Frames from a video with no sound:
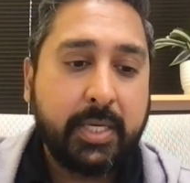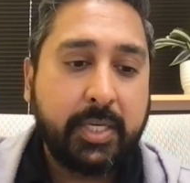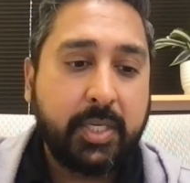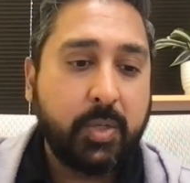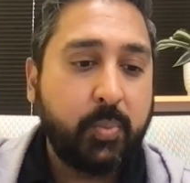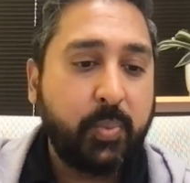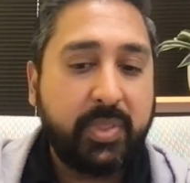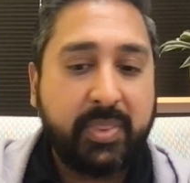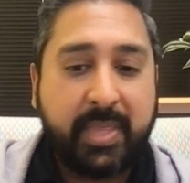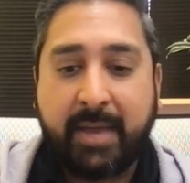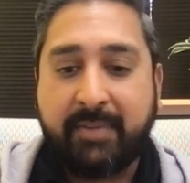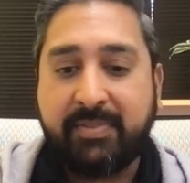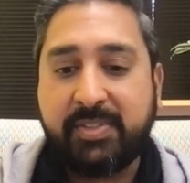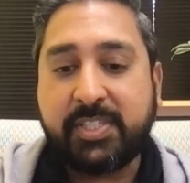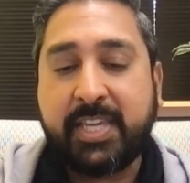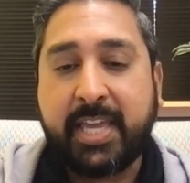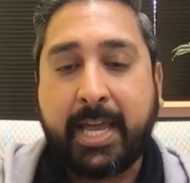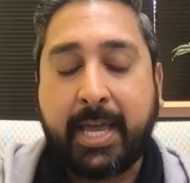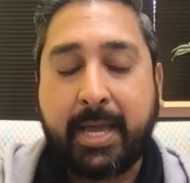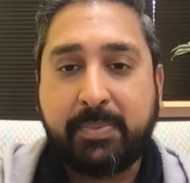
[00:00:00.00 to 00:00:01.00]
We have these
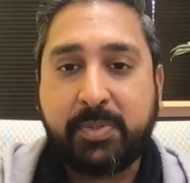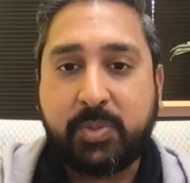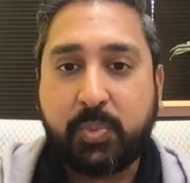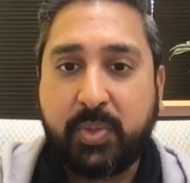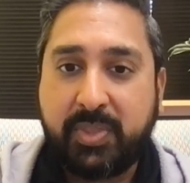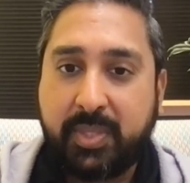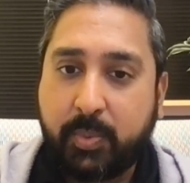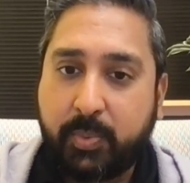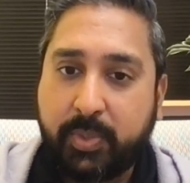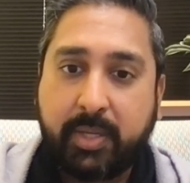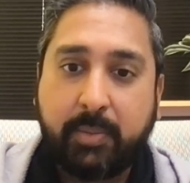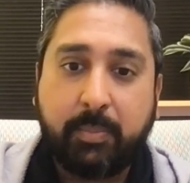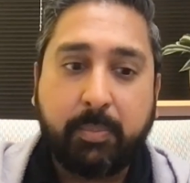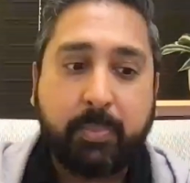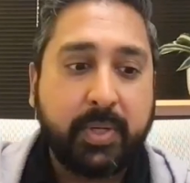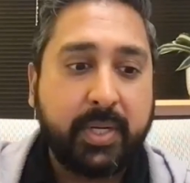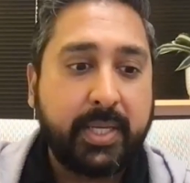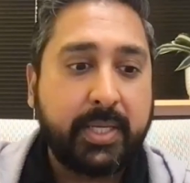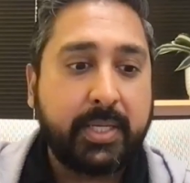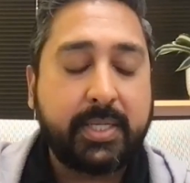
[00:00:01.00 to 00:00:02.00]
gaps. We think we can
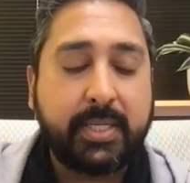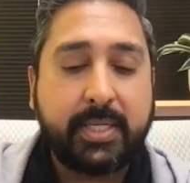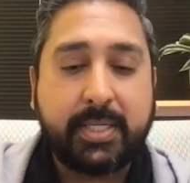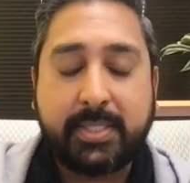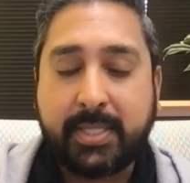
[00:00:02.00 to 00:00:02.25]
bring